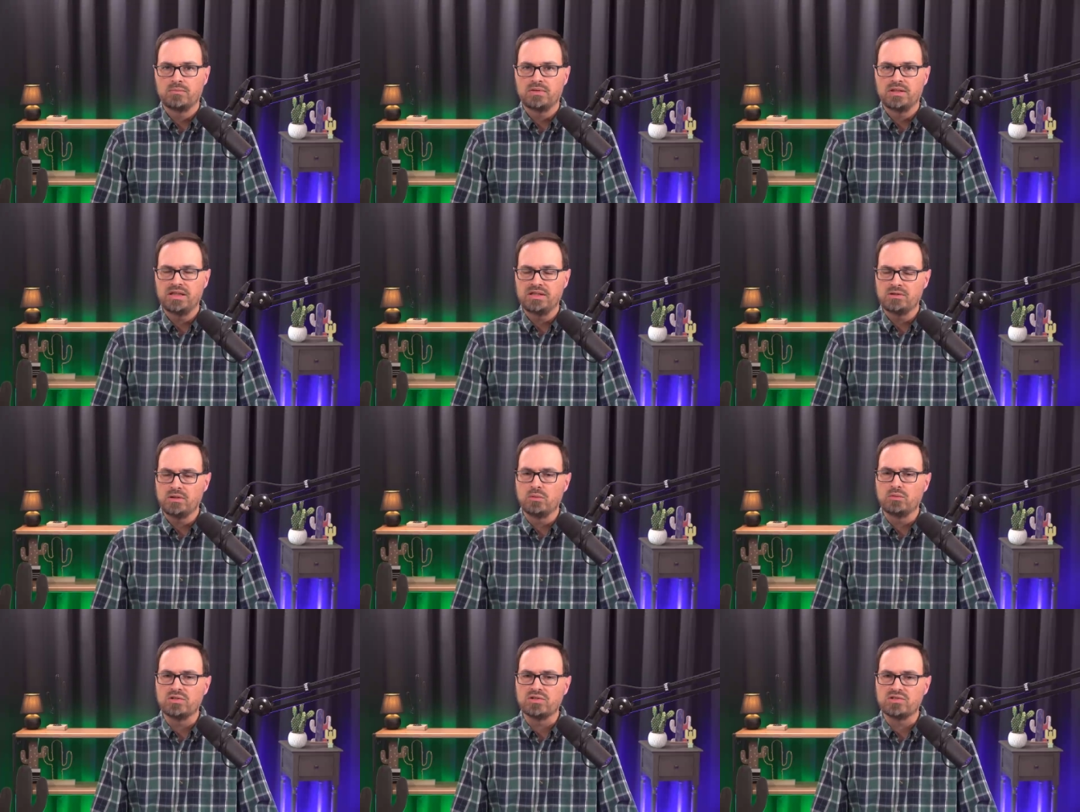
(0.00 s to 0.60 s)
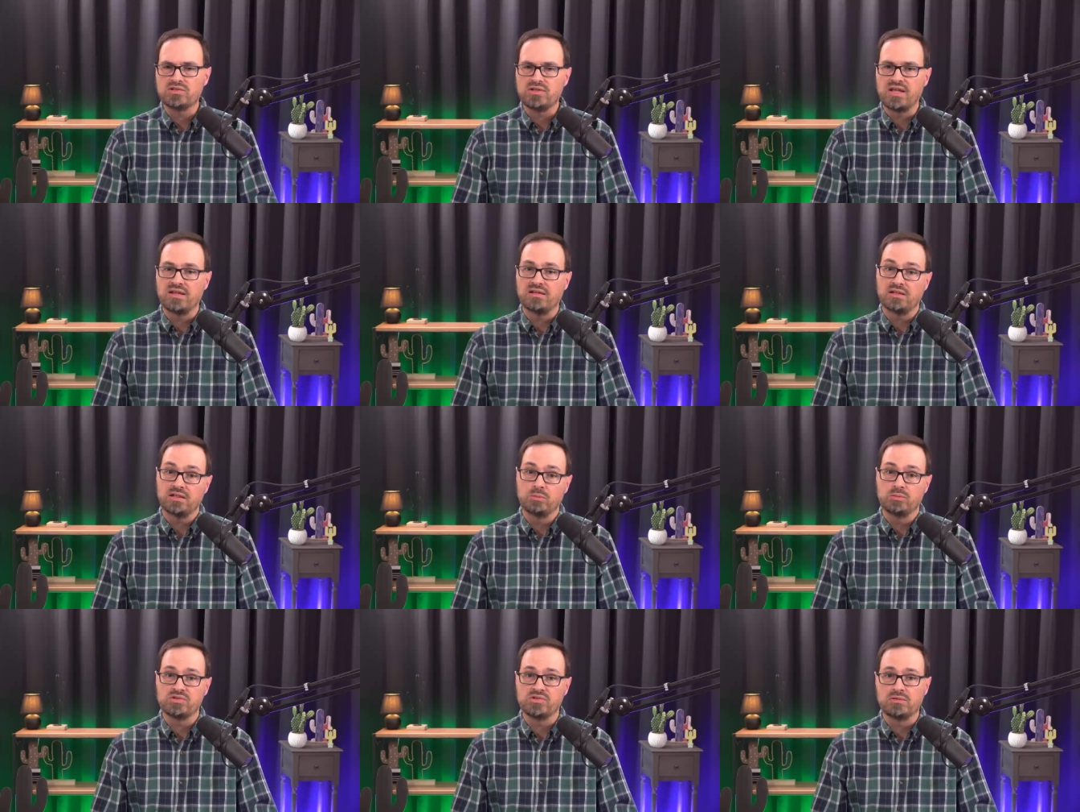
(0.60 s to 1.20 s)
He noticed that
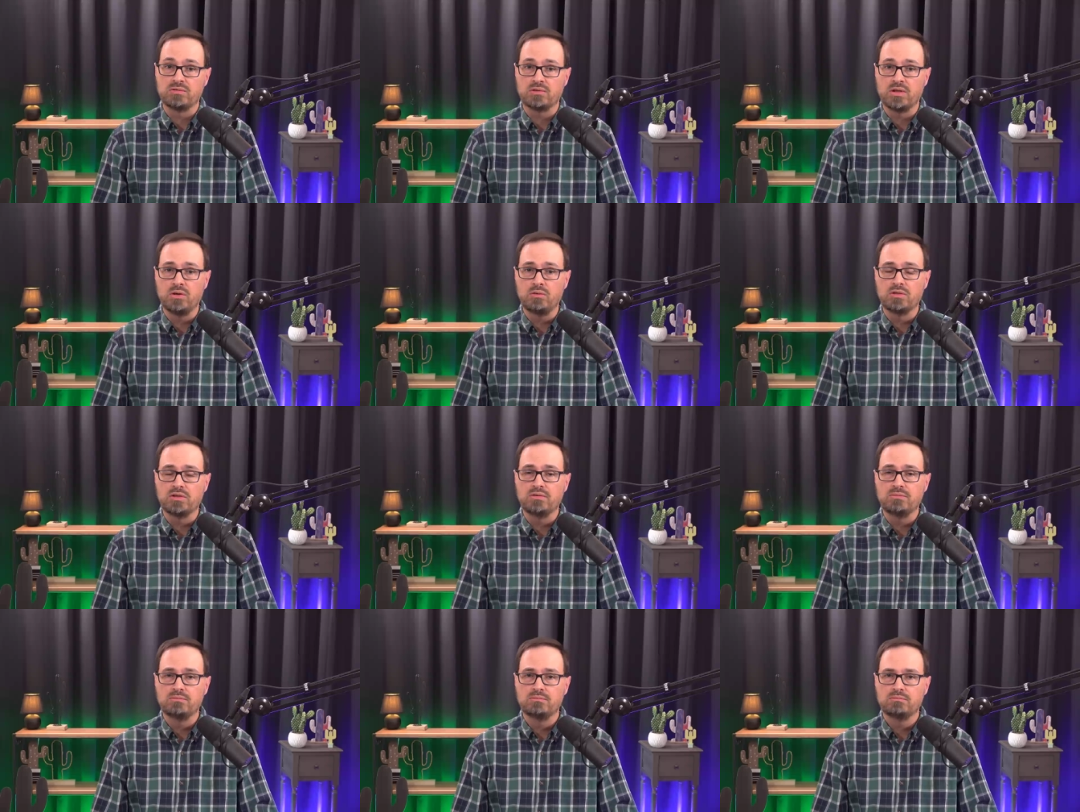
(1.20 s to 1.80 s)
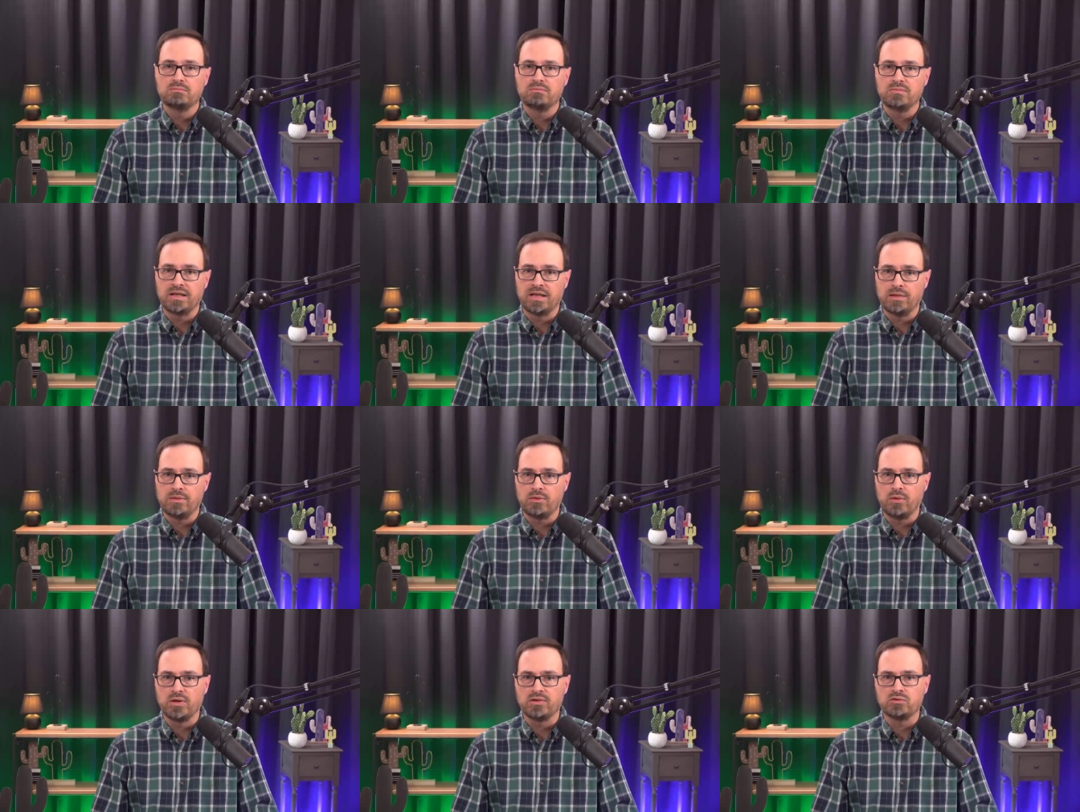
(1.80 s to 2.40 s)
it was unloaded
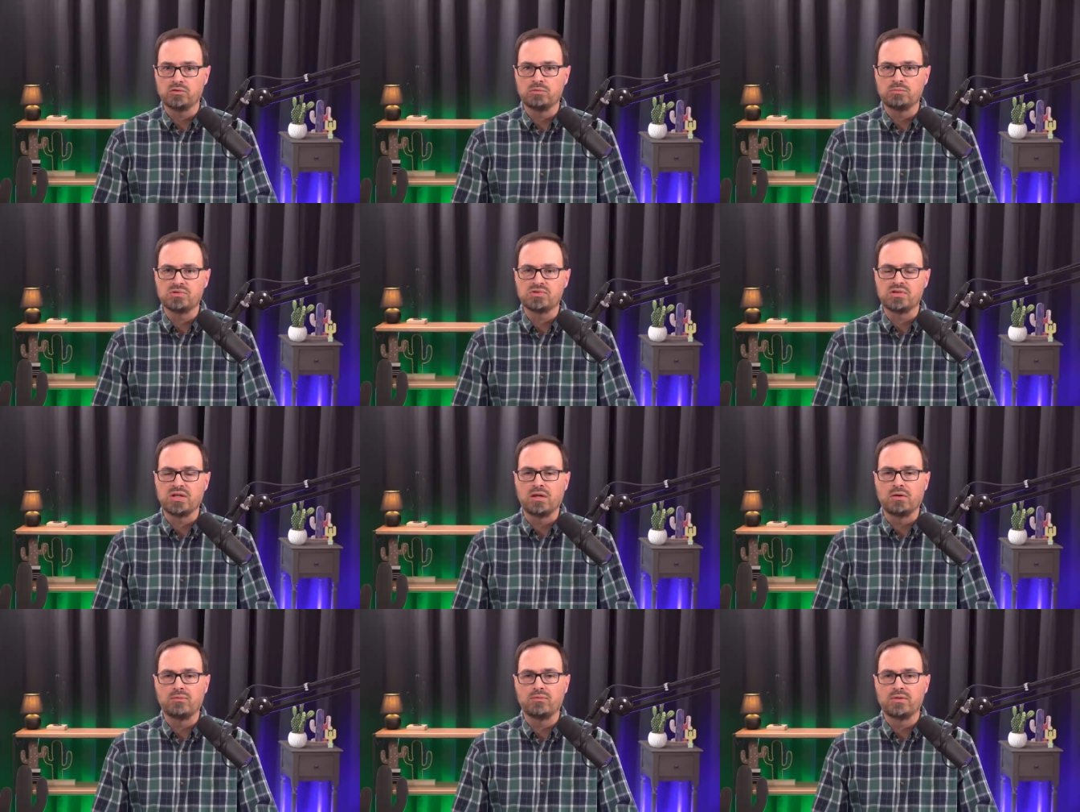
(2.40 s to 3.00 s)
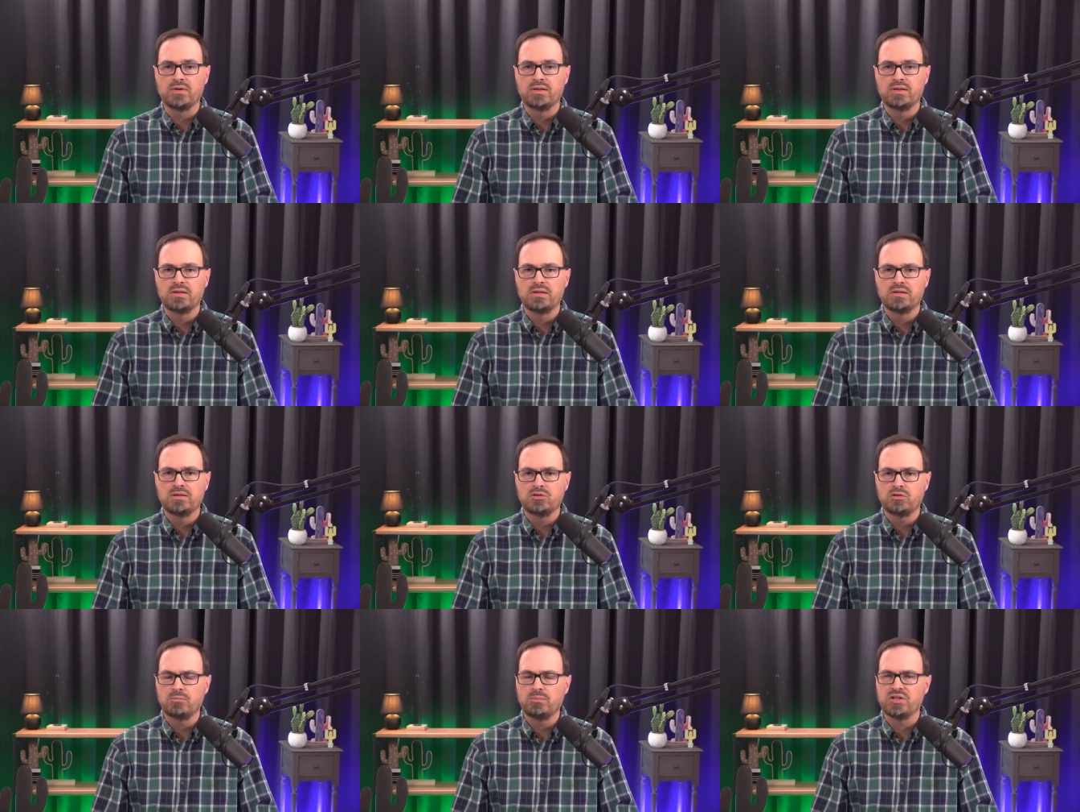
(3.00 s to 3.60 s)
and thought to himself,
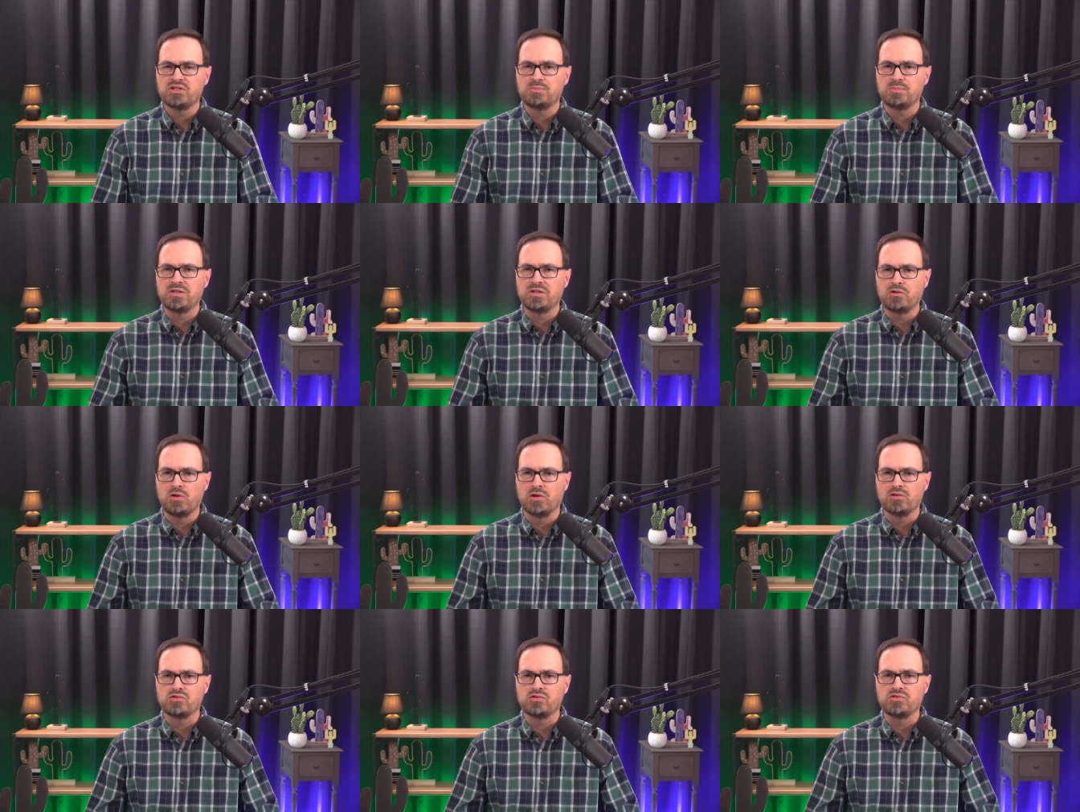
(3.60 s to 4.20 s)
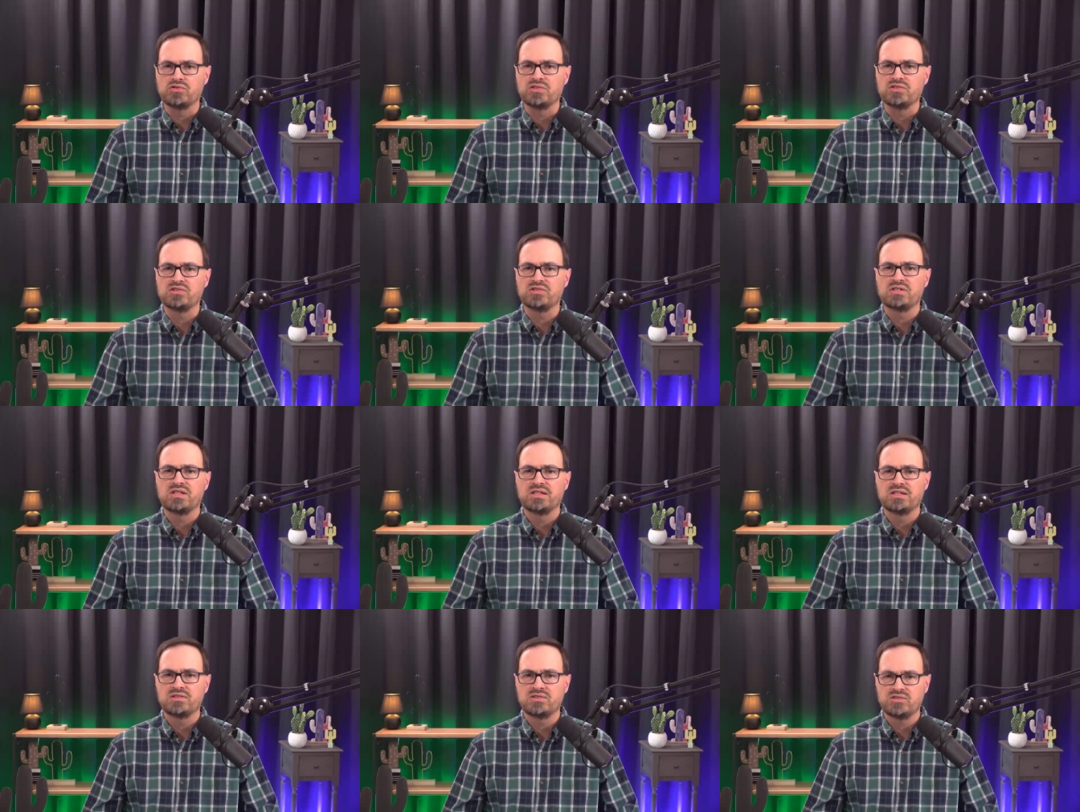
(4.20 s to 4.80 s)
there must be
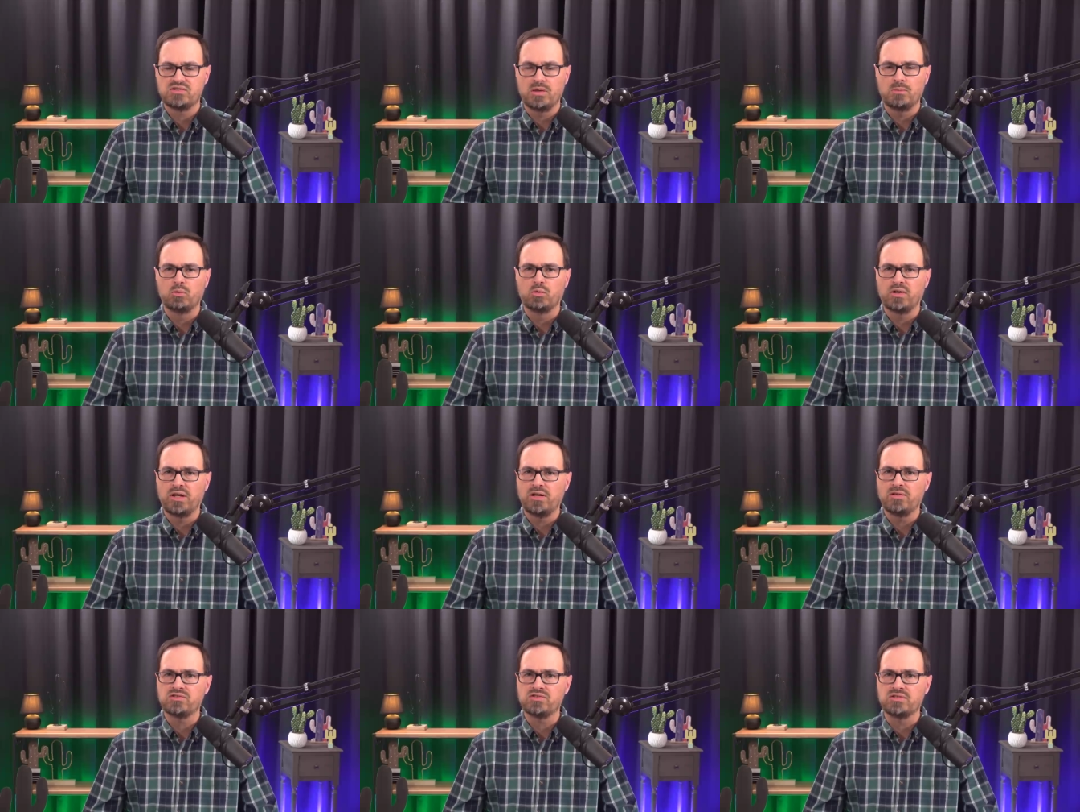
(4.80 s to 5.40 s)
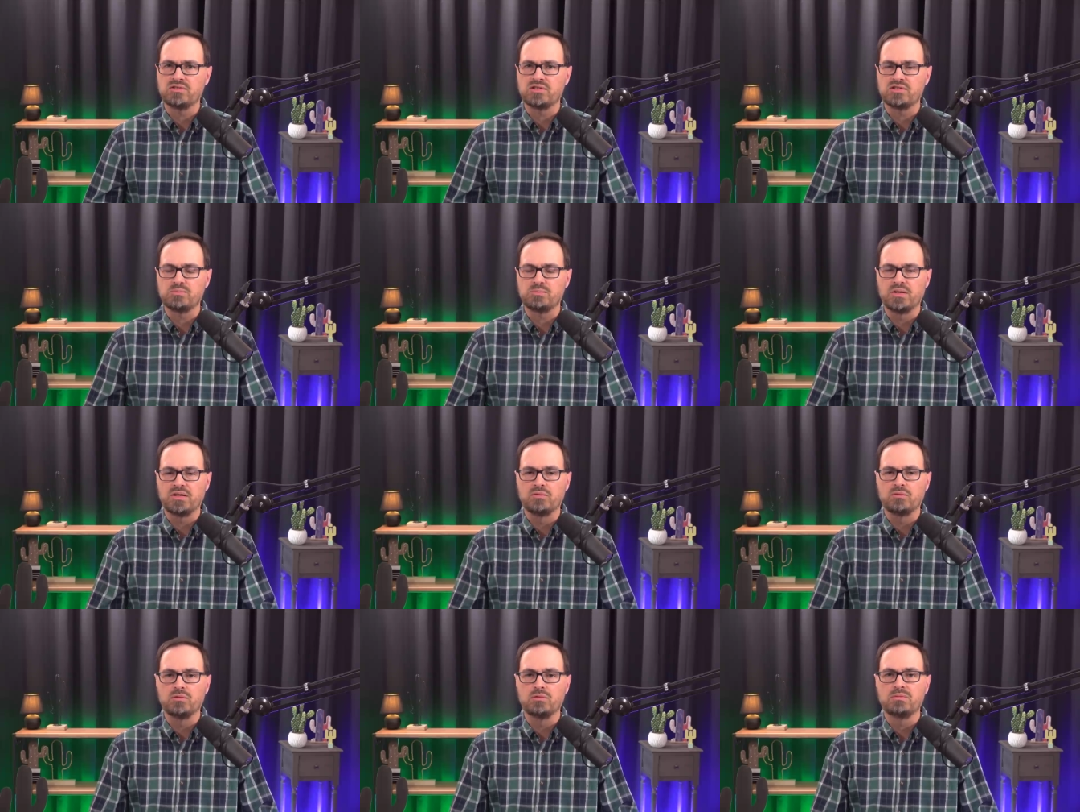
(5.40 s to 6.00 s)
cartridges somewhere else in this
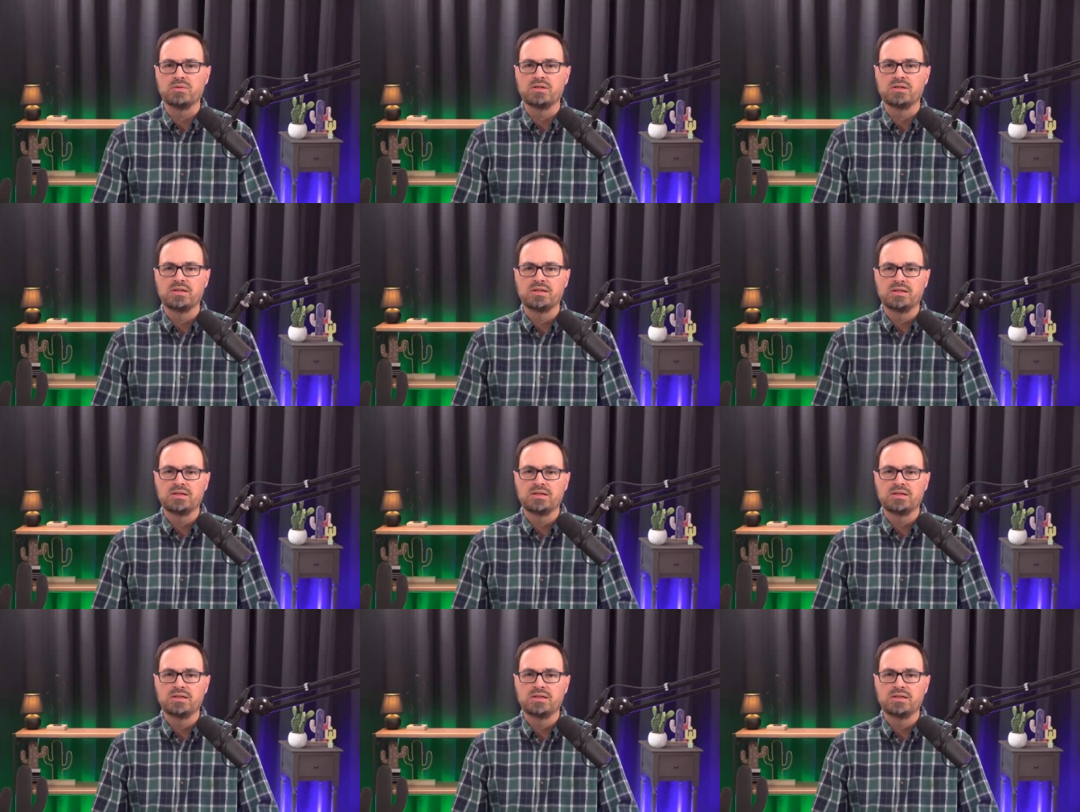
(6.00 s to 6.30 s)
bedroom.